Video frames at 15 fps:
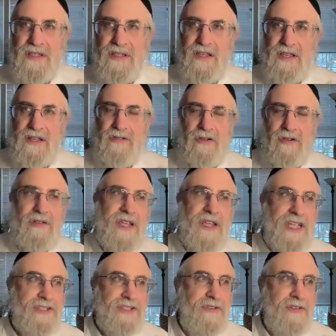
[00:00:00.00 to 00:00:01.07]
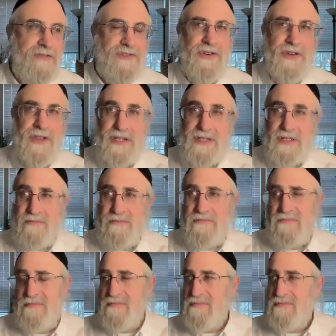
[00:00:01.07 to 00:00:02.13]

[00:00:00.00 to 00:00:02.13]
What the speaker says: the early history of Judaism,